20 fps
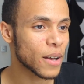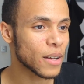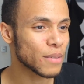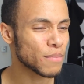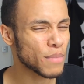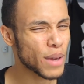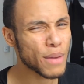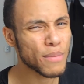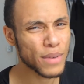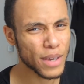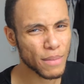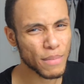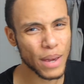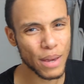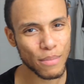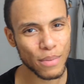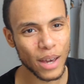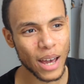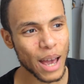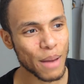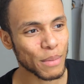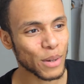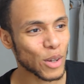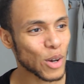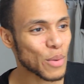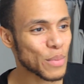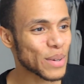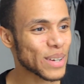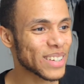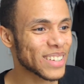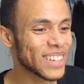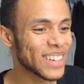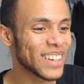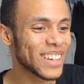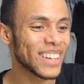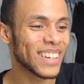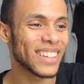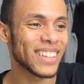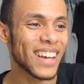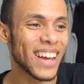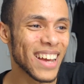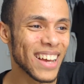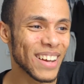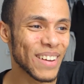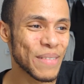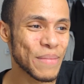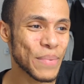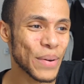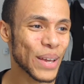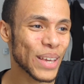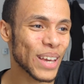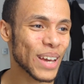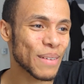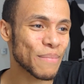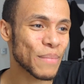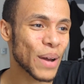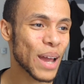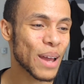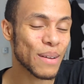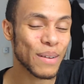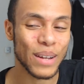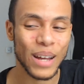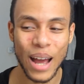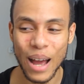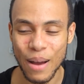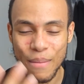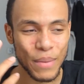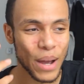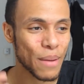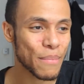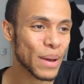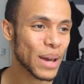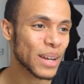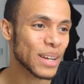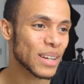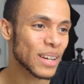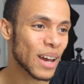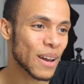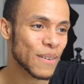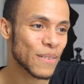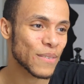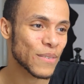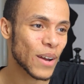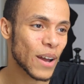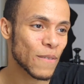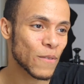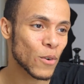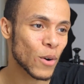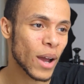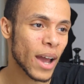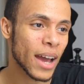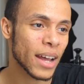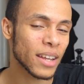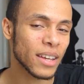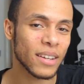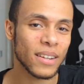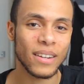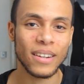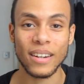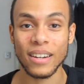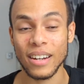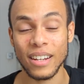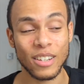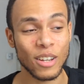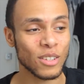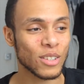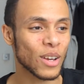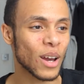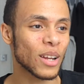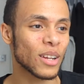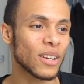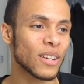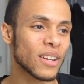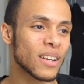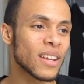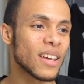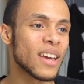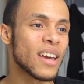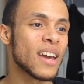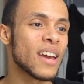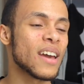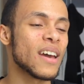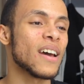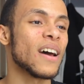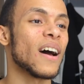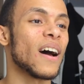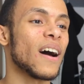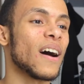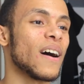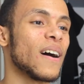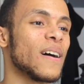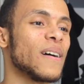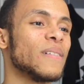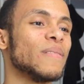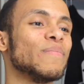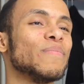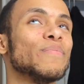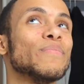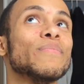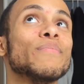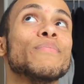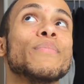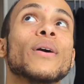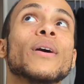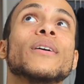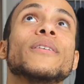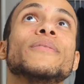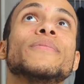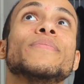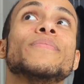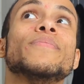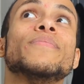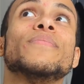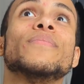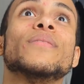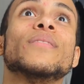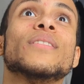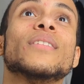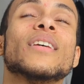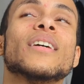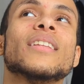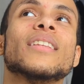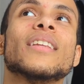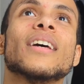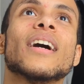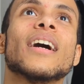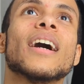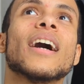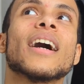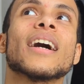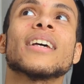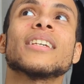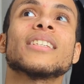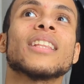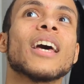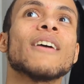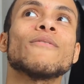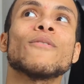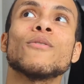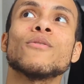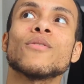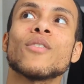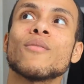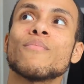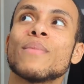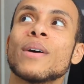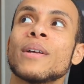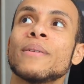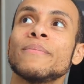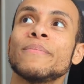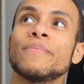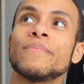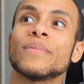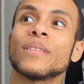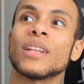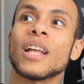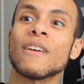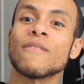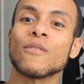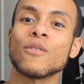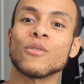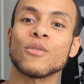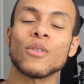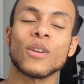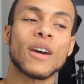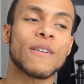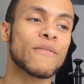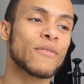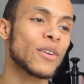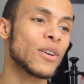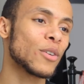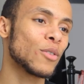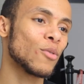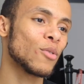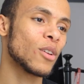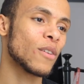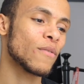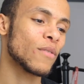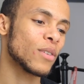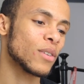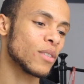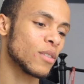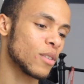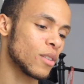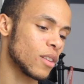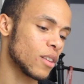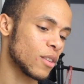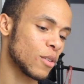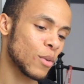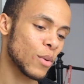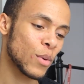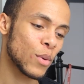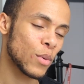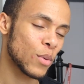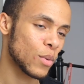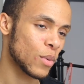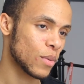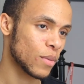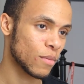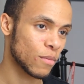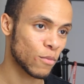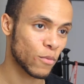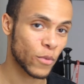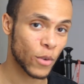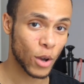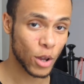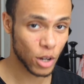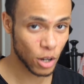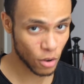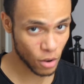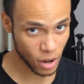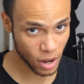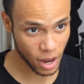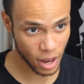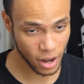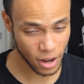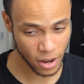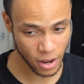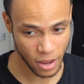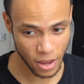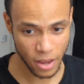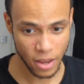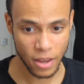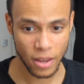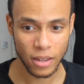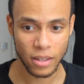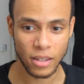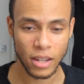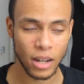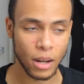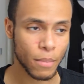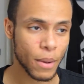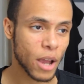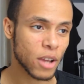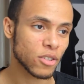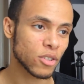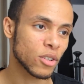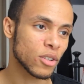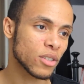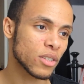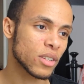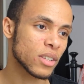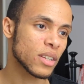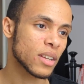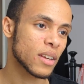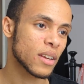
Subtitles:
maybe I am a little bit. But yeah, my bad. I thought I had it. It turns out I didn't. Uh, but I guess life goes on, man. Life goes on. Either I do third year again, take the bachelor's,